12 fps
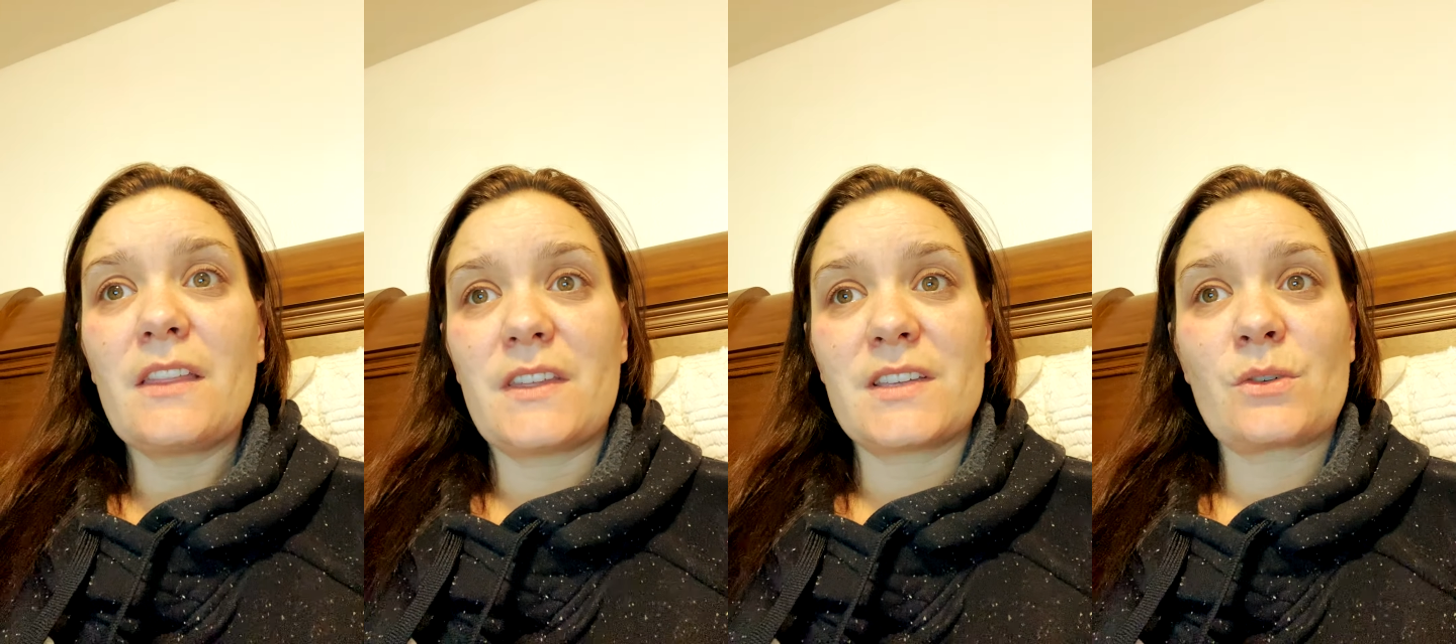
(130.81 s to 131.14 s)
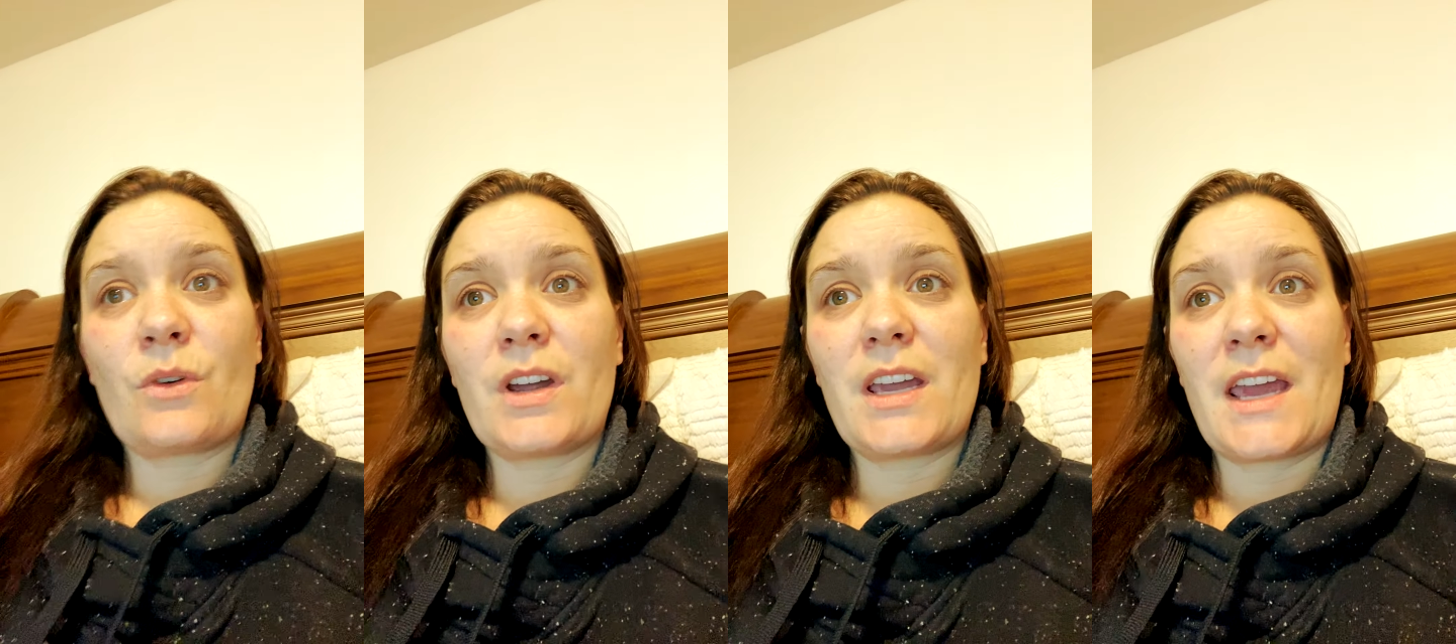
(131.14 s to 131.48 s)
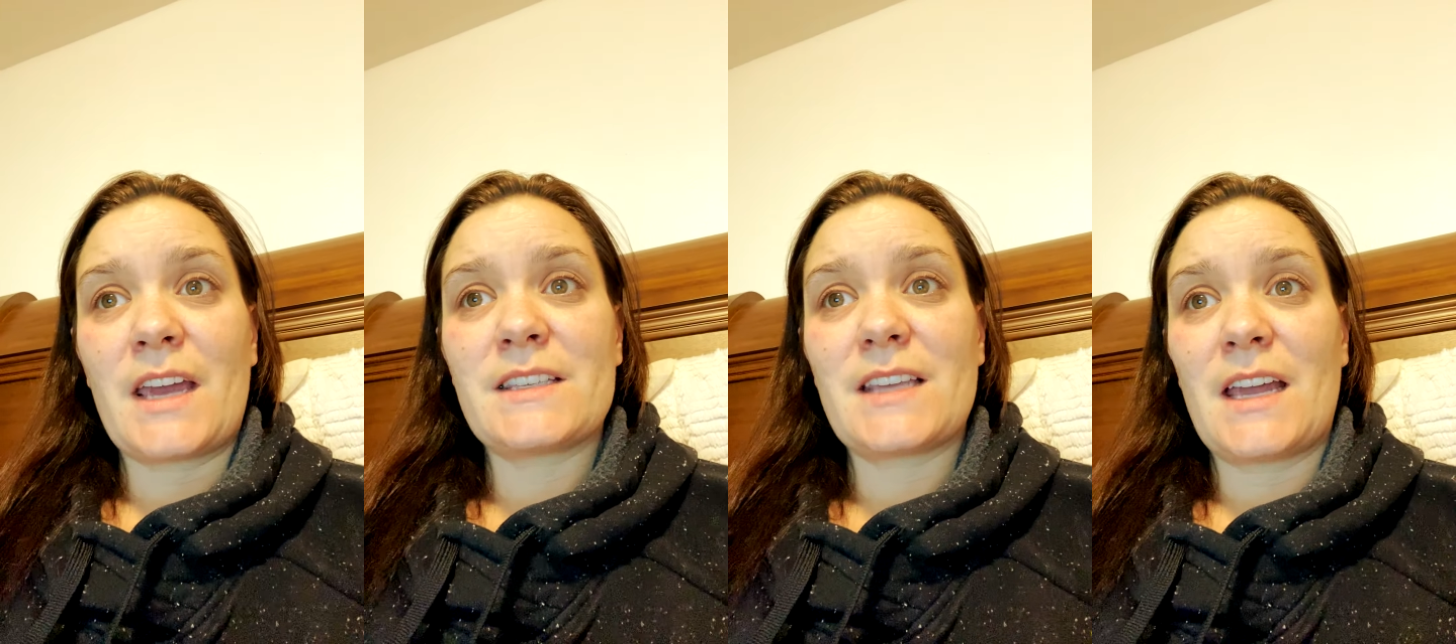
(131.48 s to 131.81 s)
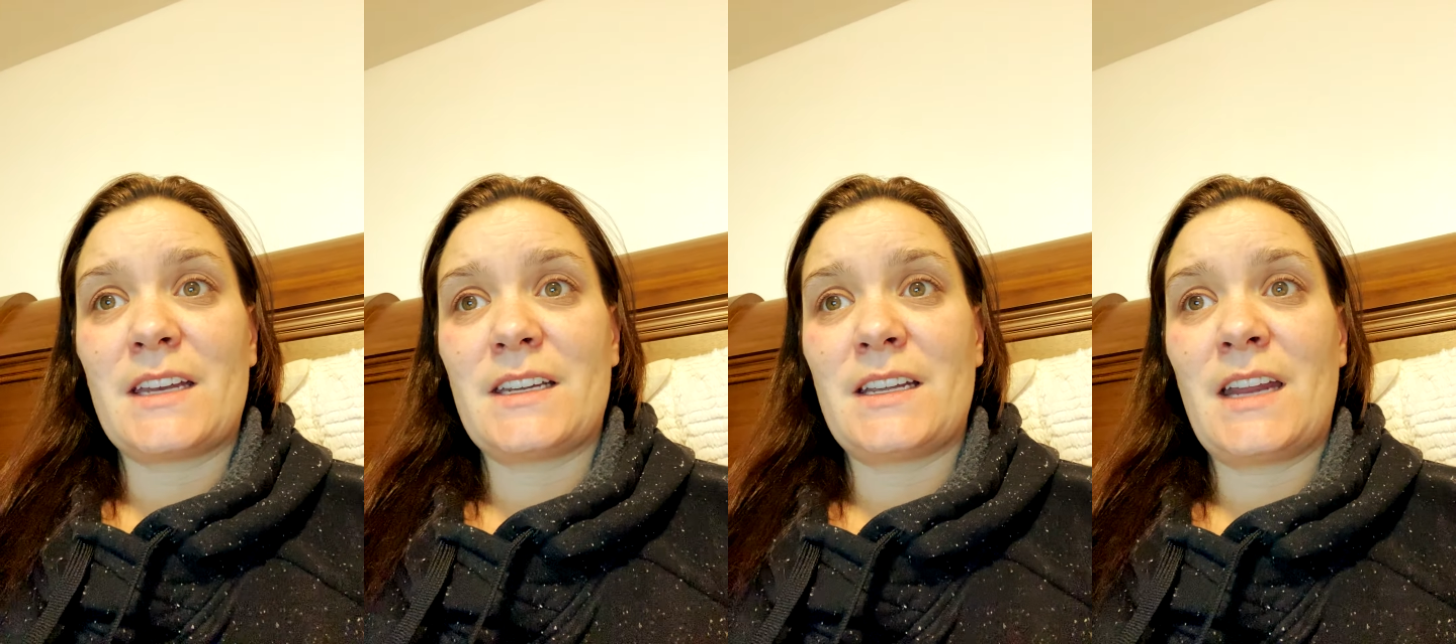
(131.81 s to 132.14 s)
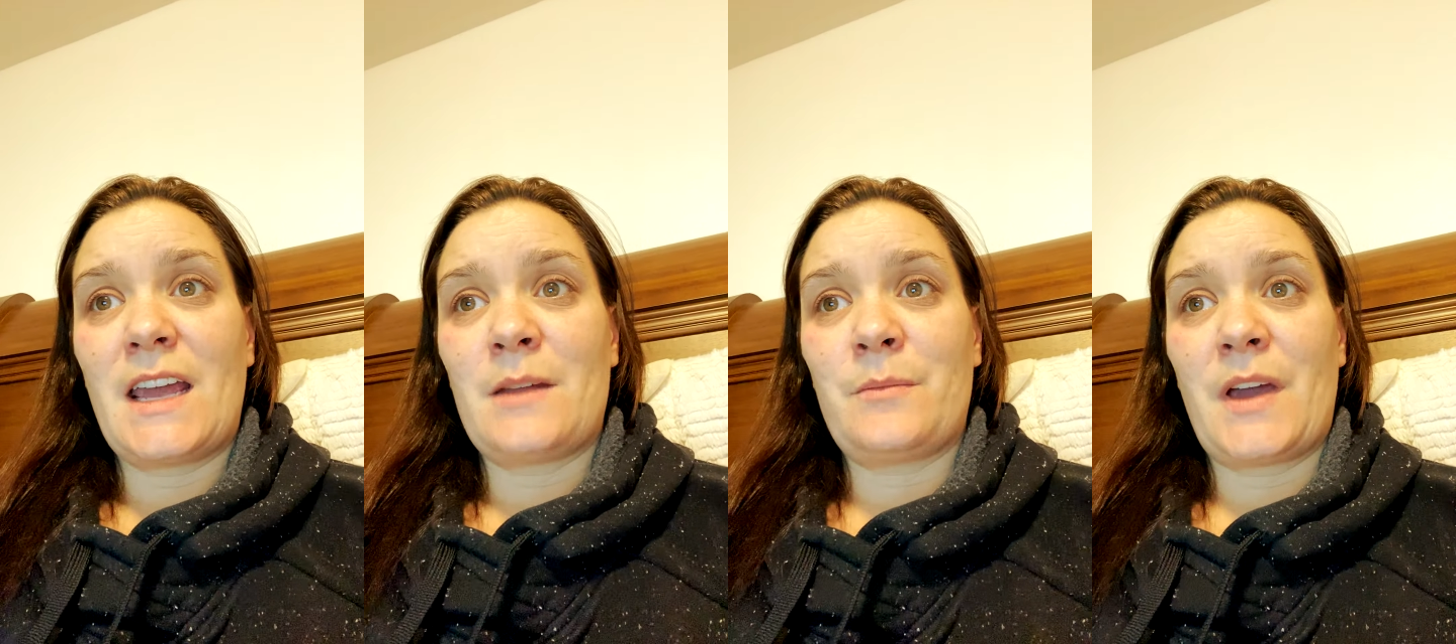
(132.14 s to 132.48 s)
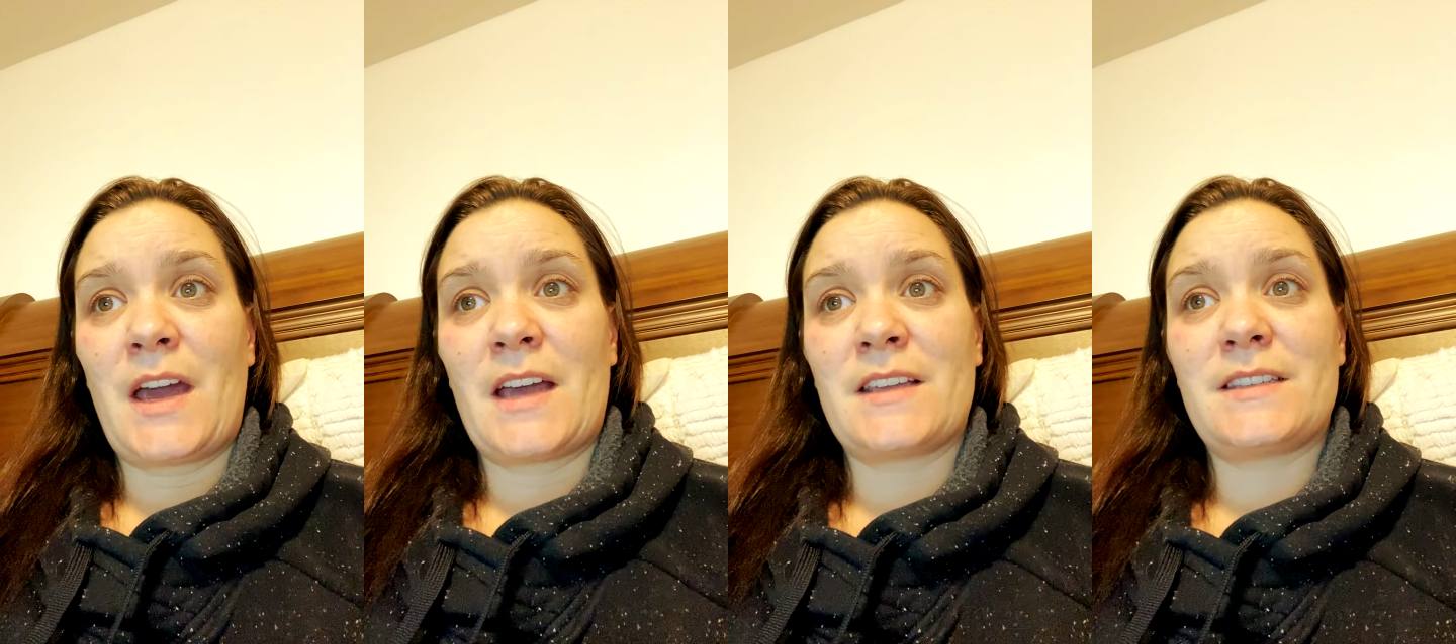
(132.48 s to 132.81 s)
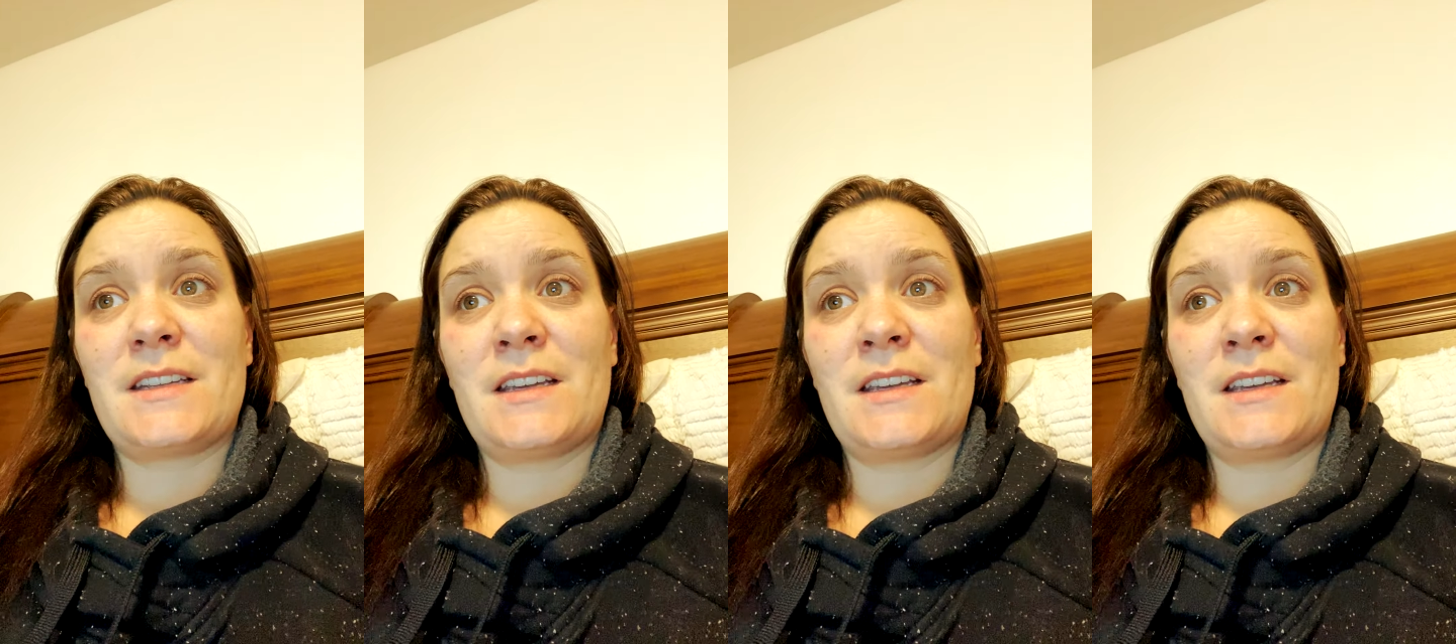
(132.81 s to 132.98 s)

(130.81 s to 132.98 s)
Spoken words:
This court case ended and passed